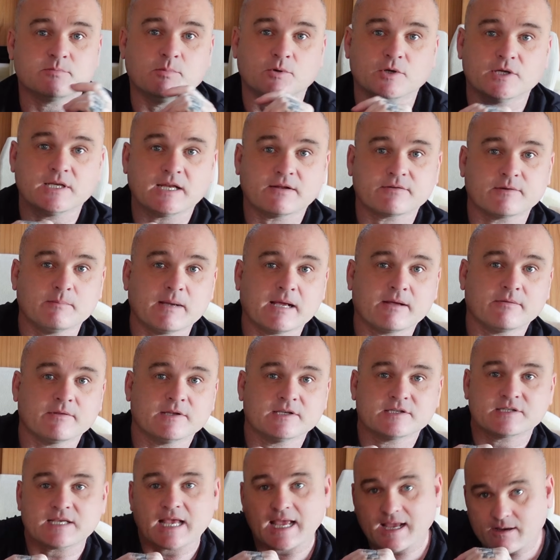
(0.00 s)
but you'd have to mount
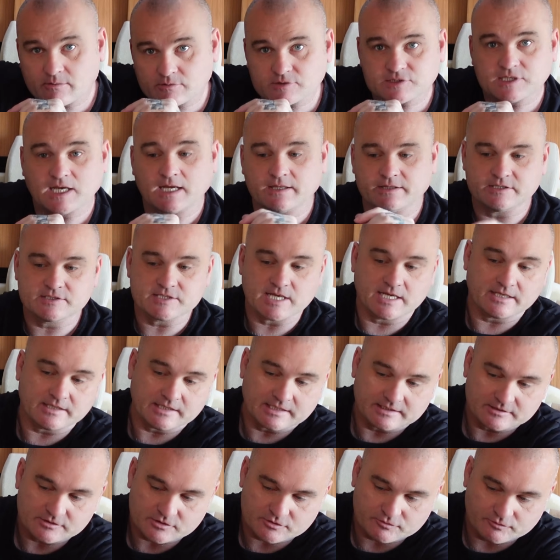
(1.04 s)
this outside the tent and
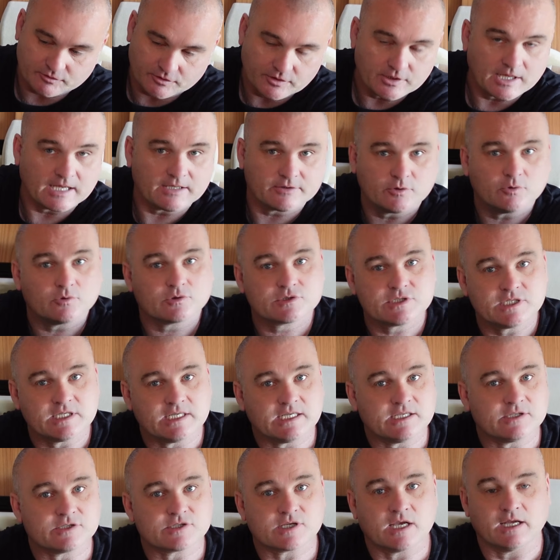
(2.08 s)
then just run that
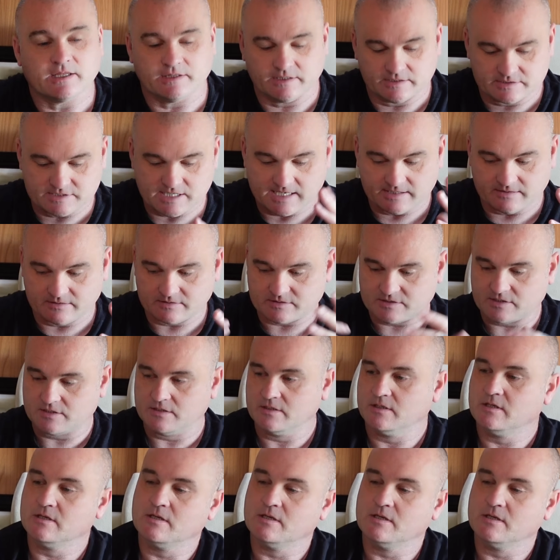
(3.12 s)
ducting inside the tent.